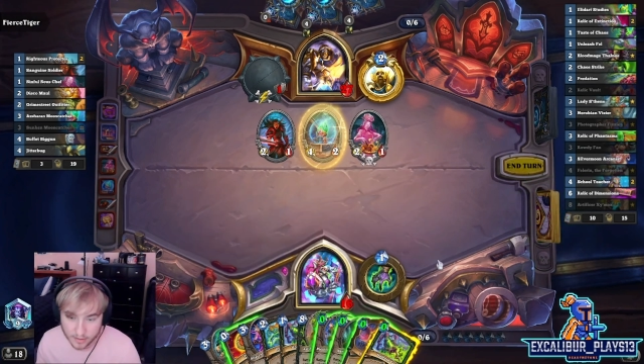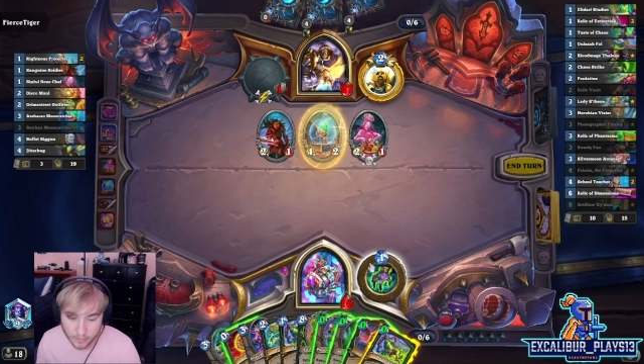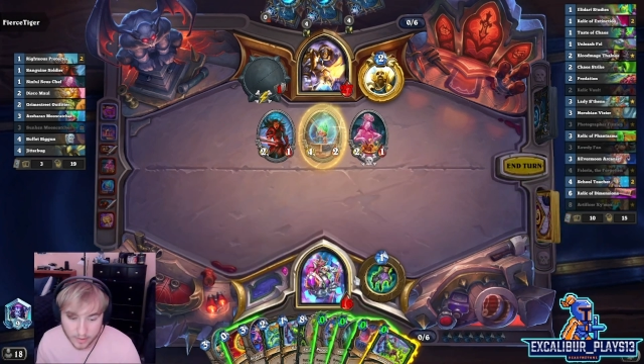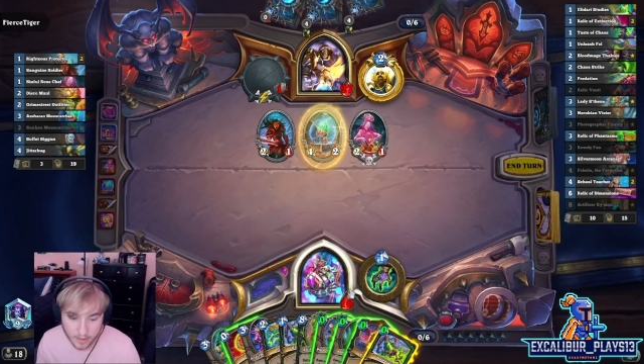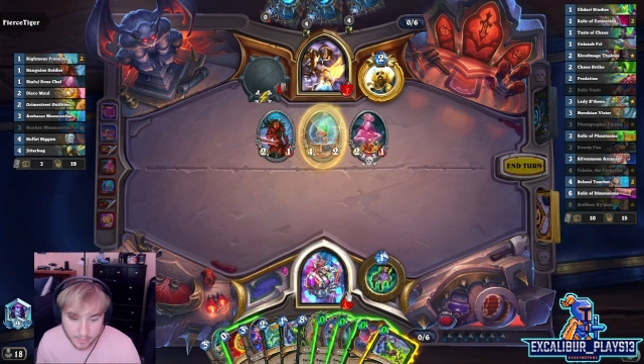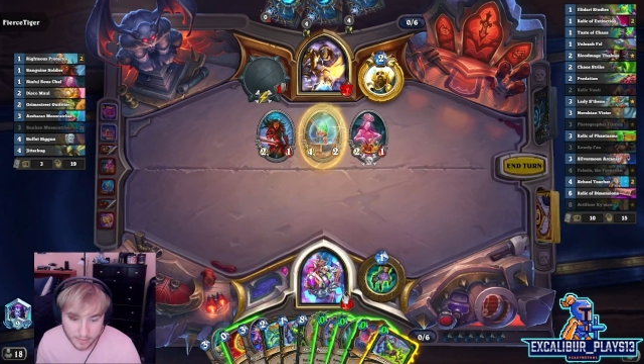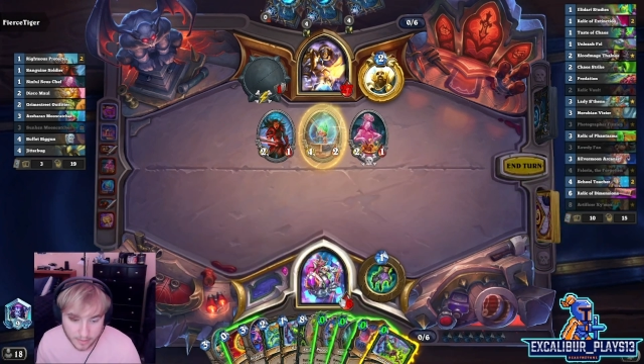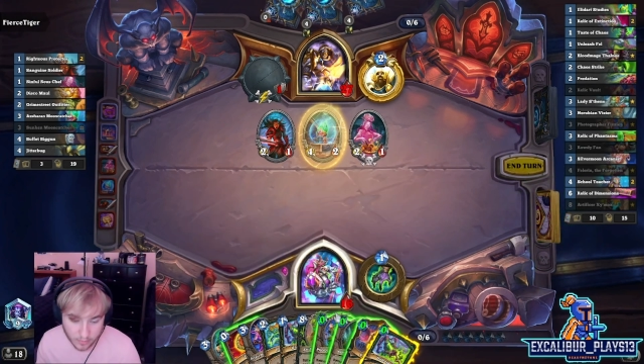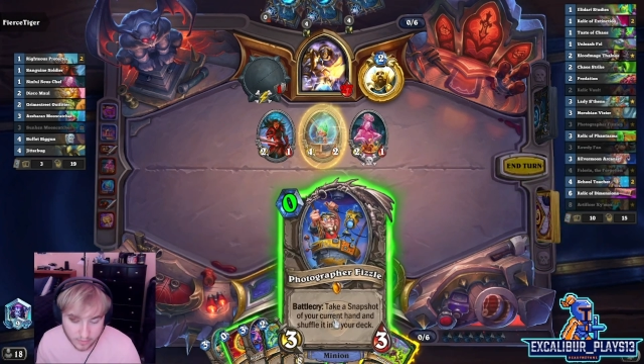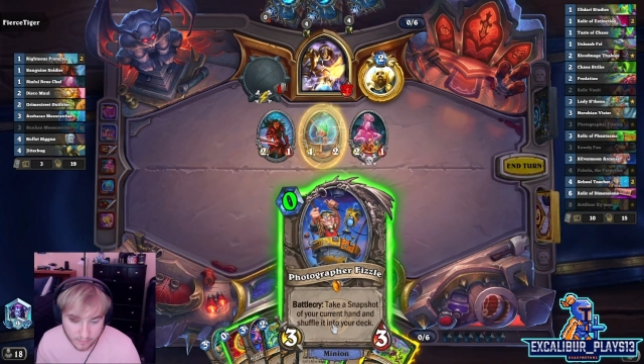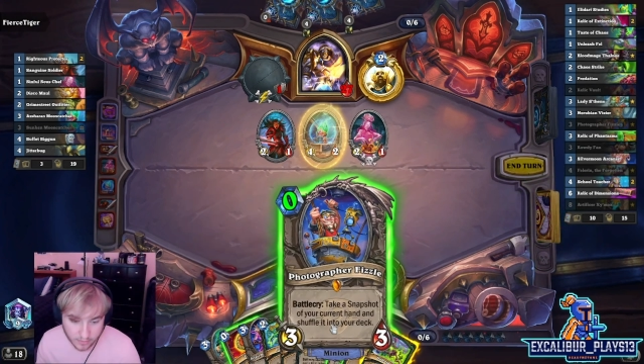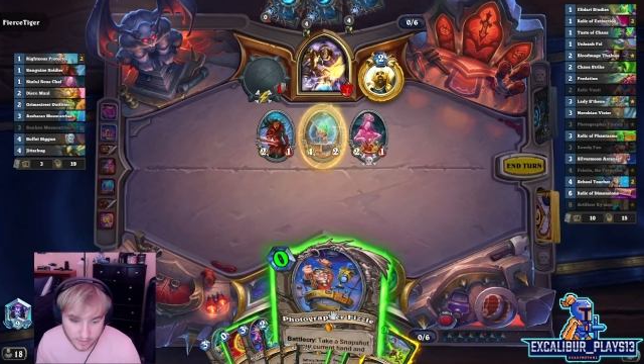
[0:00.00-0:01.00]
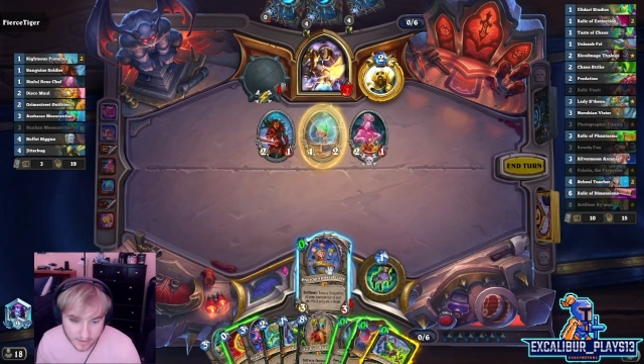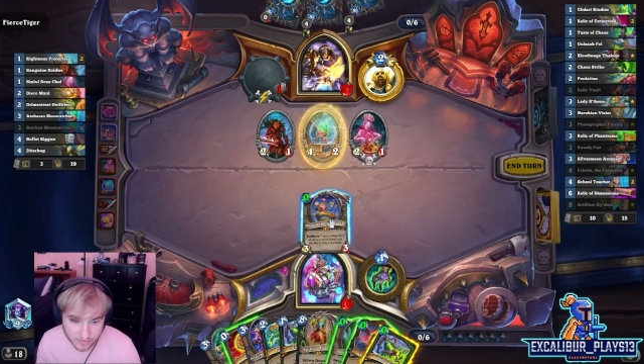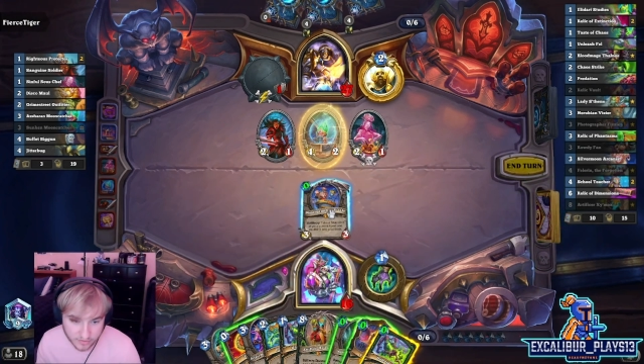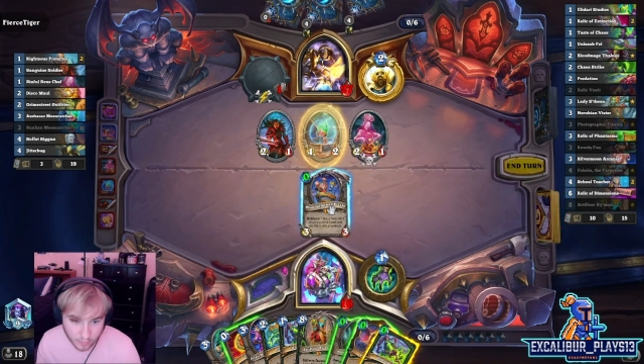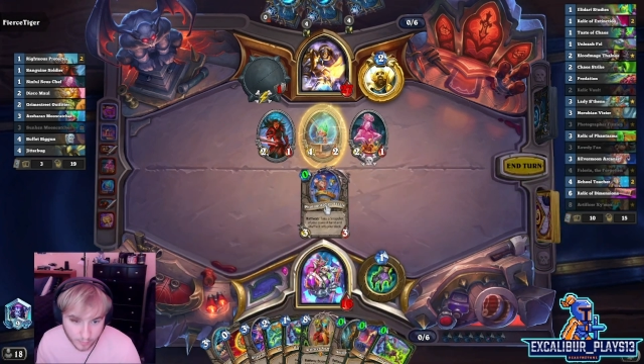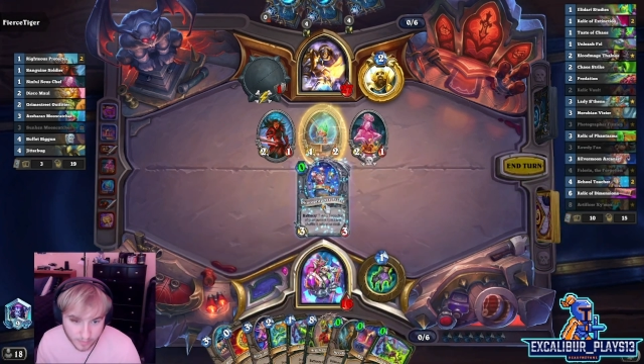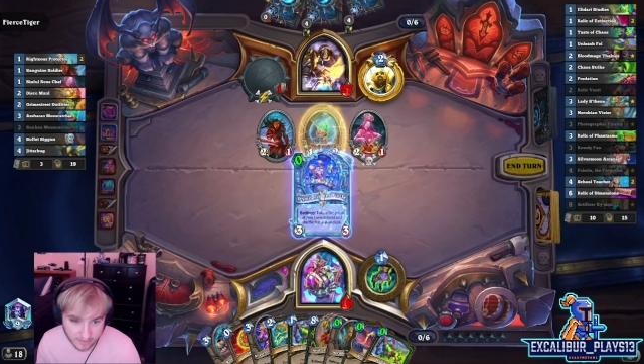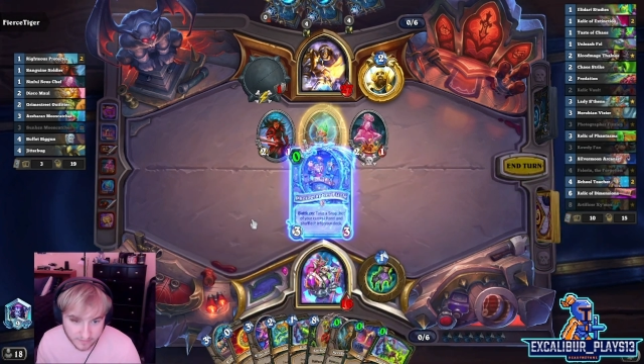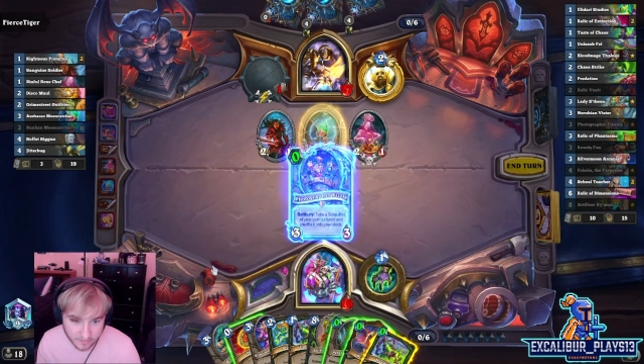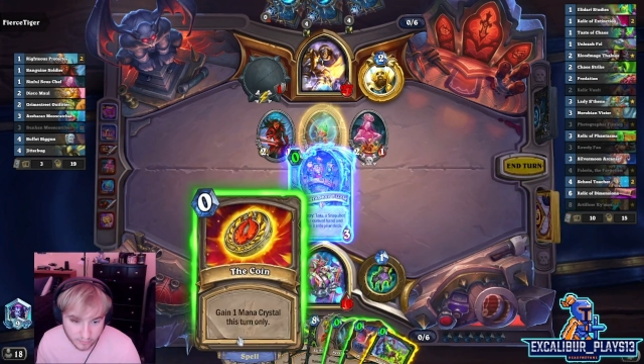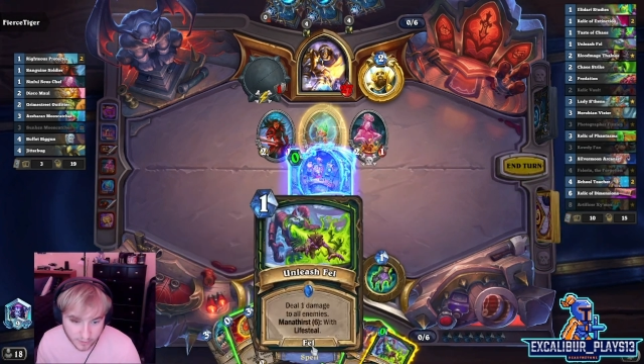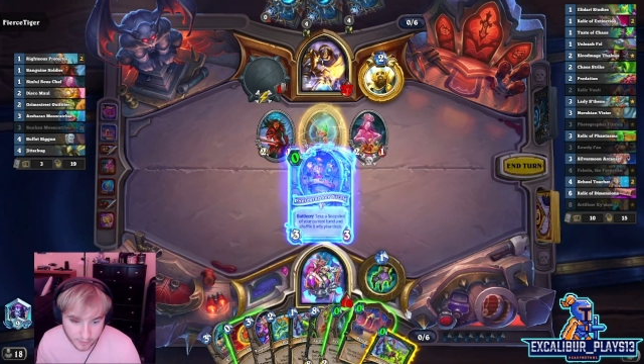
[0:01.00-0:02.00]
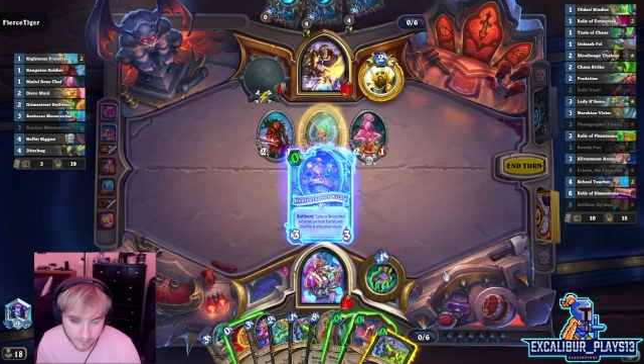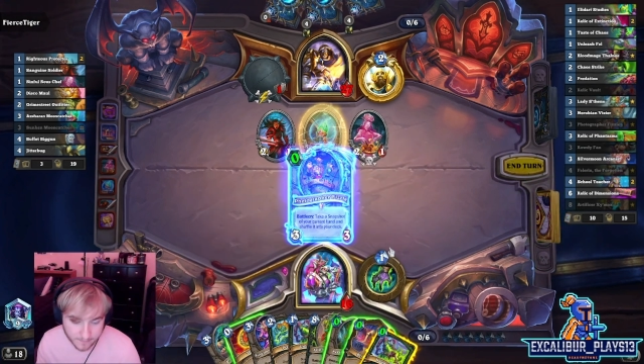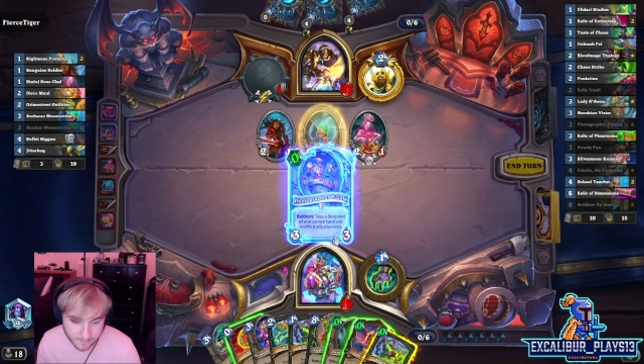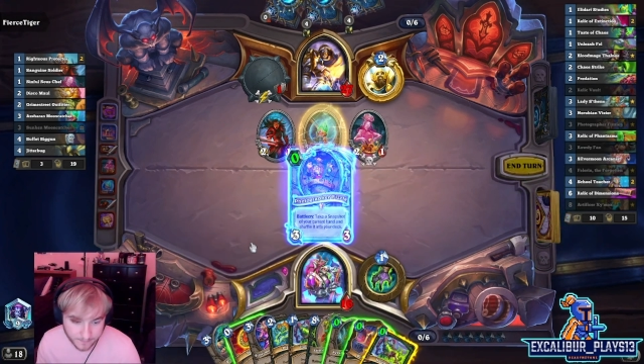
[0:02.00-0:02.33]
We already played one of our locations, so we'll play Fizzle here.